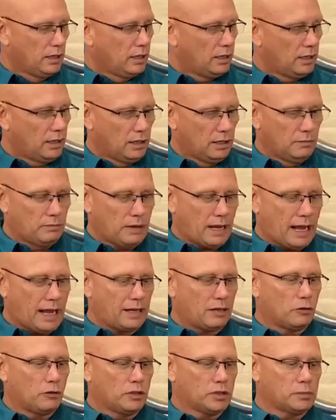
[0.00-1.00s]
Um,
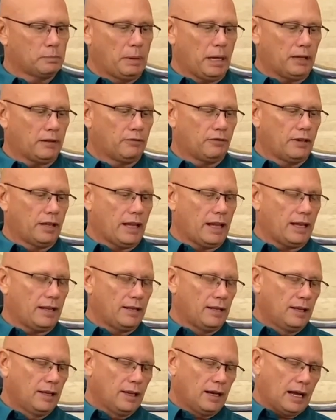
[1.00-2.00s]
out of respect for
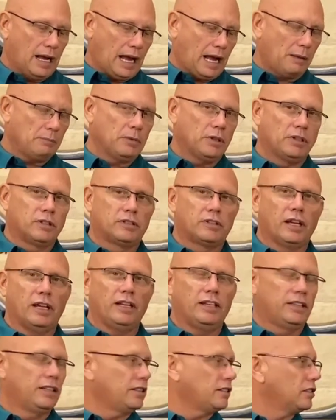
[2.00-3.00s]
that, I'm going to tell
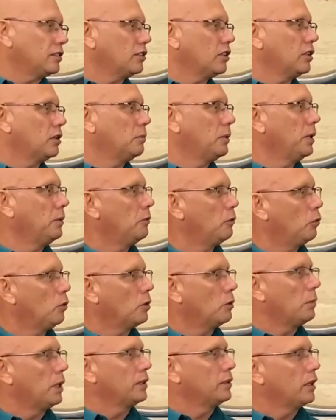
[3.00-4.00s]
you, this is going to be one
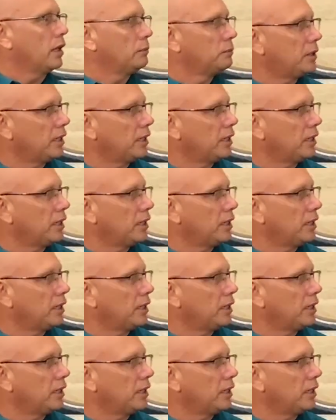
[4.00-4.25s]
of my top